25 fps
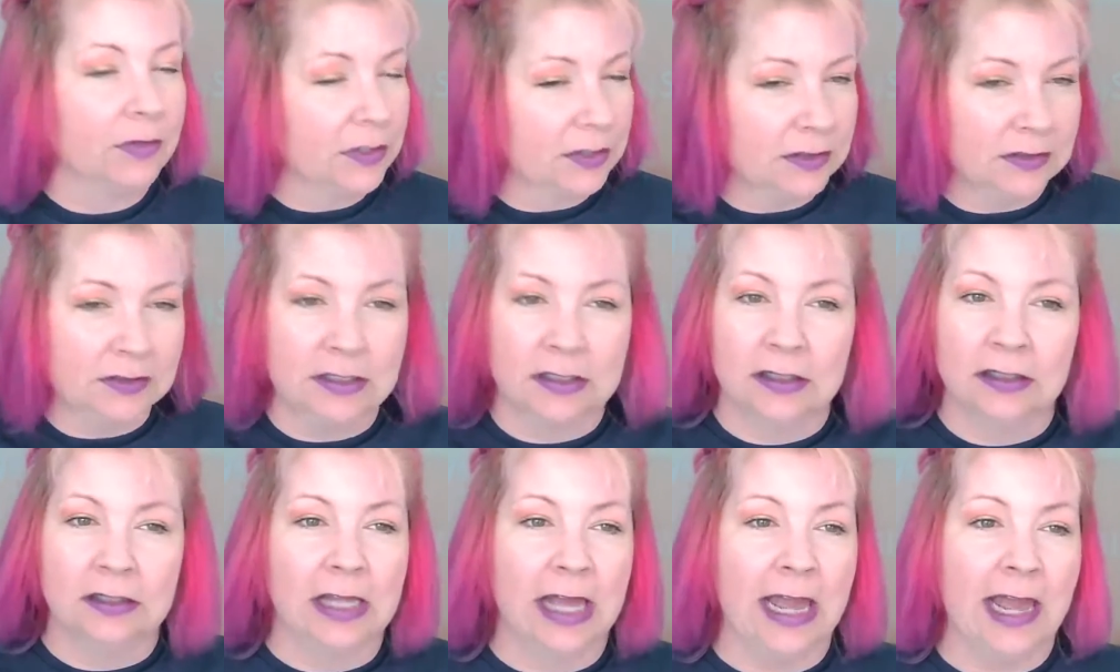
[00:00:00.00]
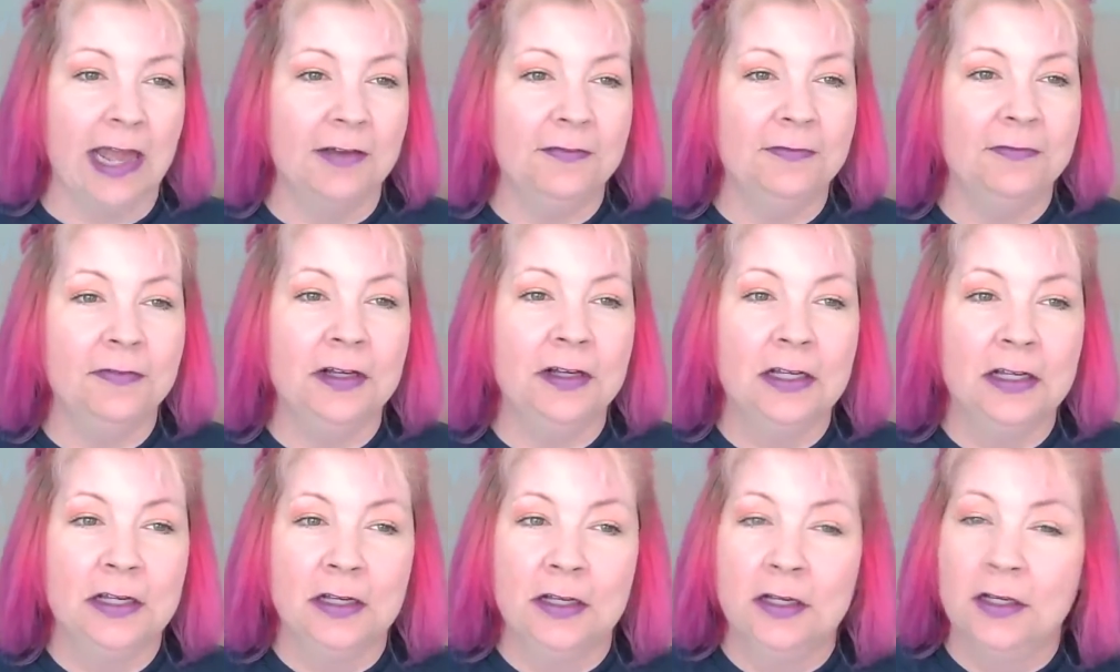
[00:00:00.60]
We're just going to laugh
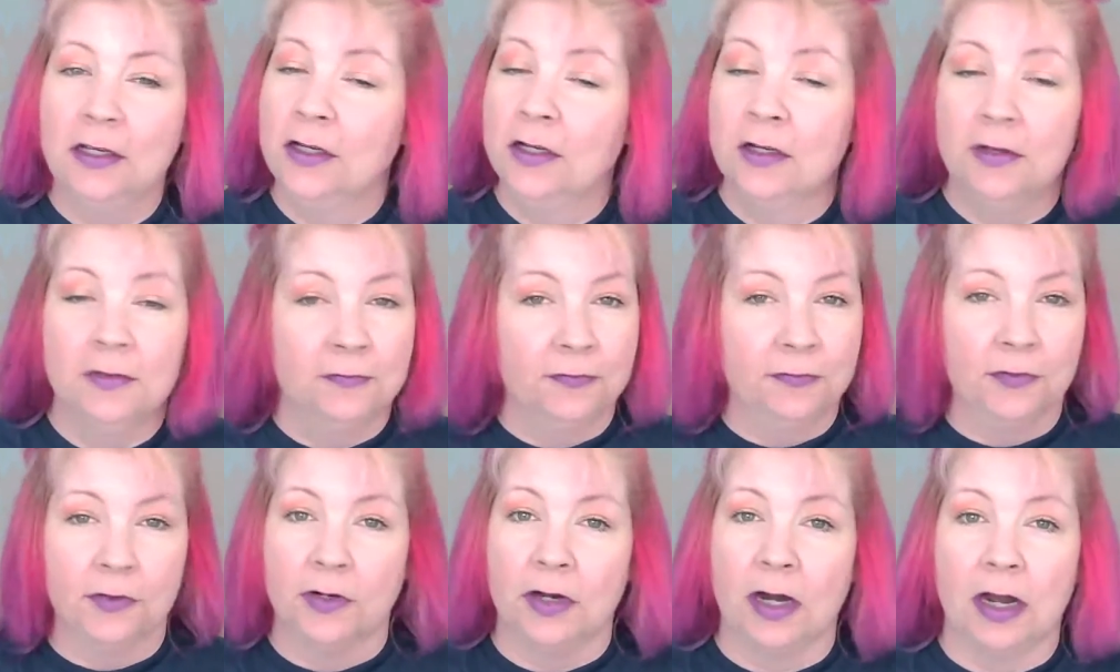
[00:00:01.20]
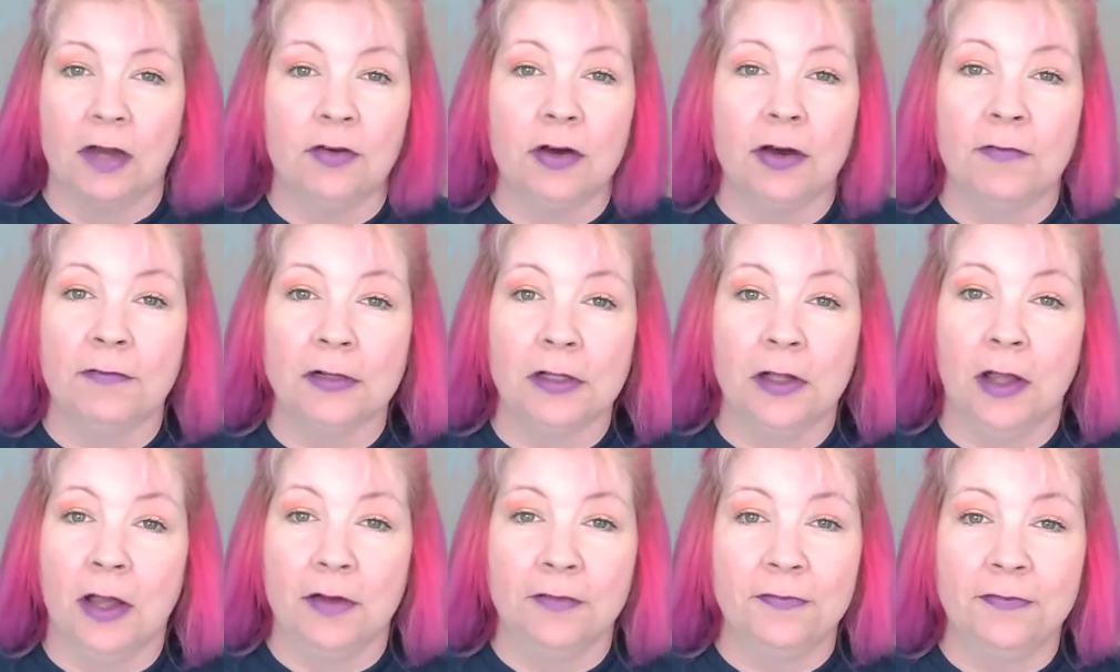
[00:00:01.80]
for
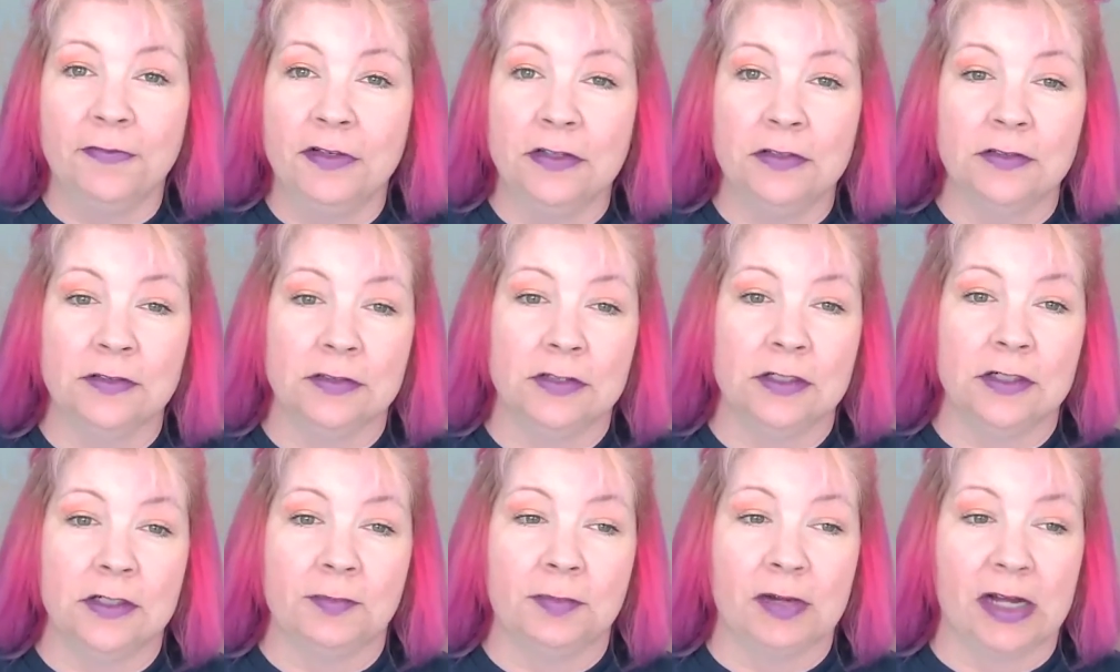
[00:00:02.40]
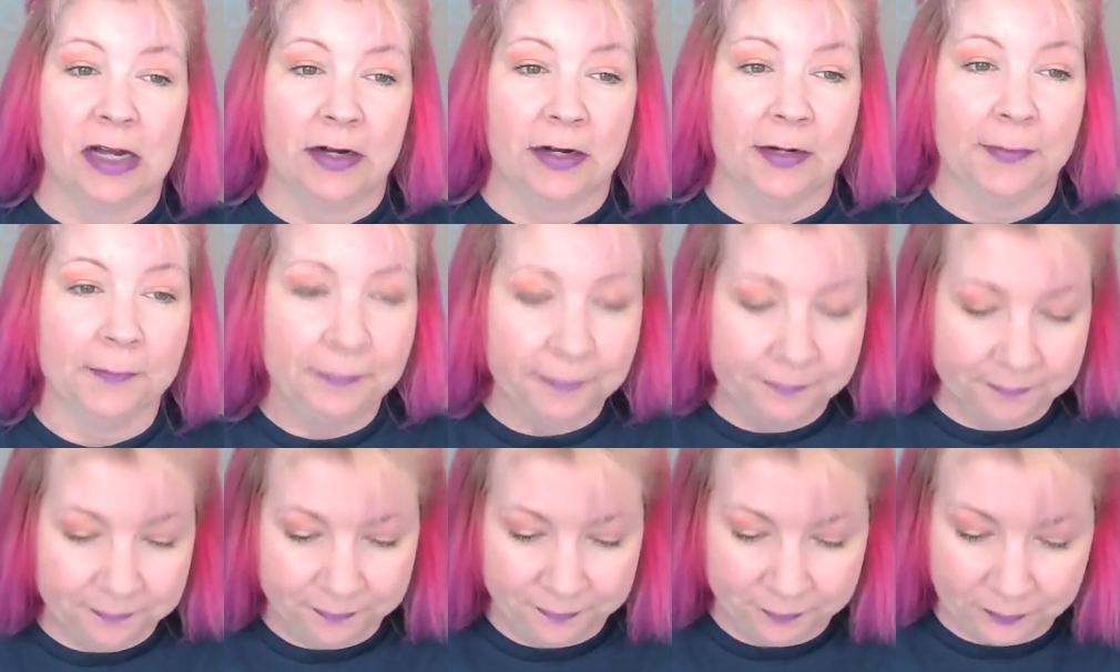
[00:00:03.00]
however long feels good about
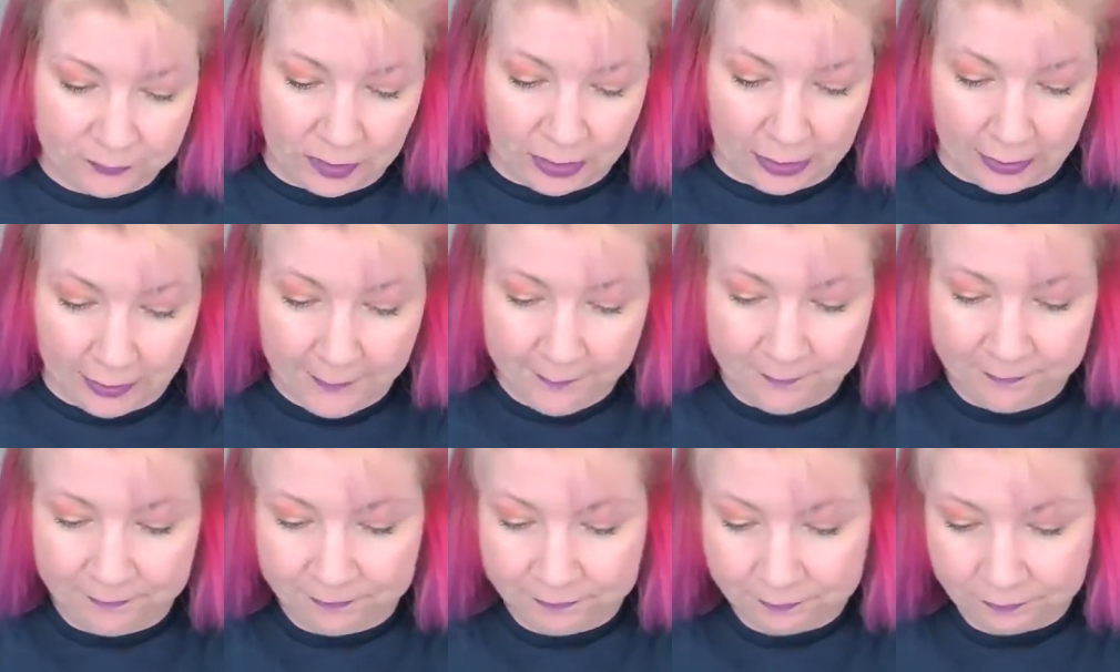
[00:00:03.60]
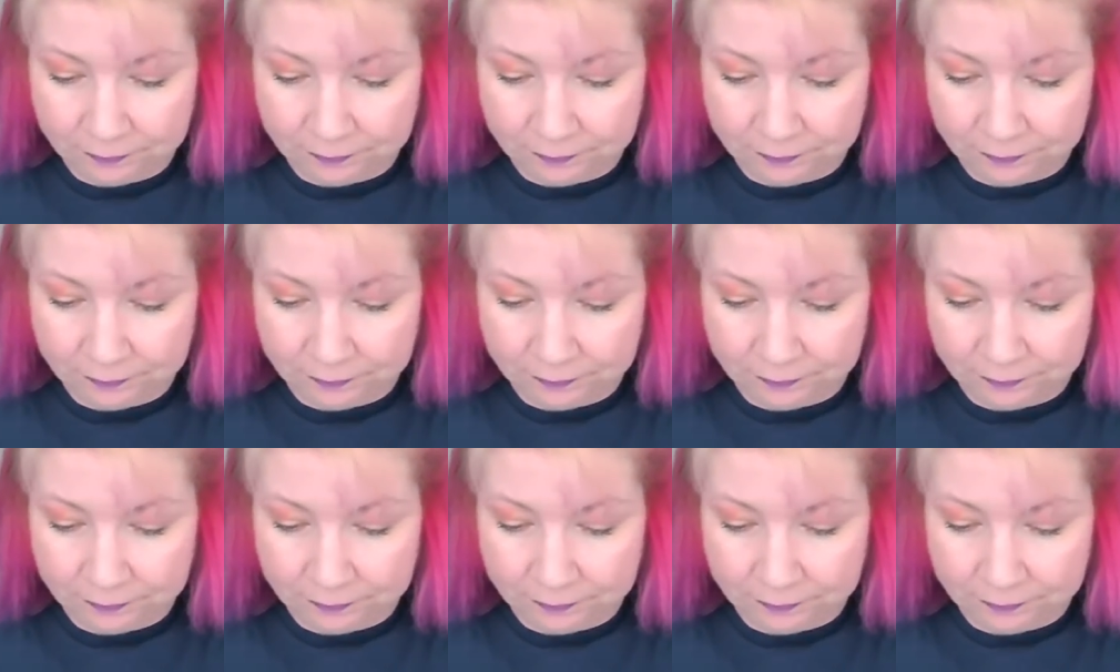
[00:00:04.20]
it. Okay?